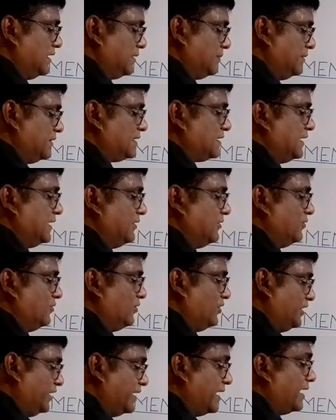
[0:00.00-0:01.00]
That means
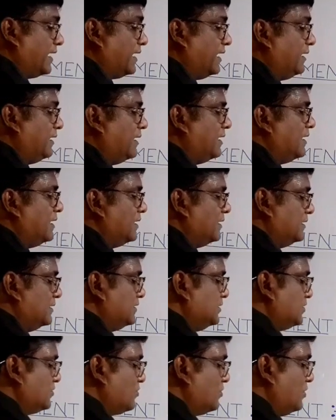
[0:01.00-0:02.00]
AOD angle
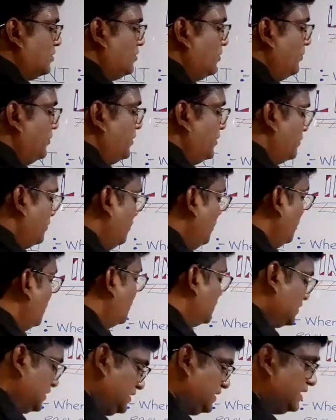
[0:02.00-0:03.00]
is equal to
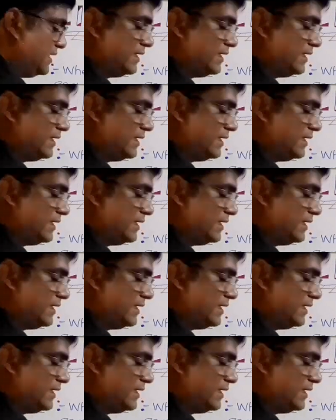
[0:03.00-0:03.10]
BOC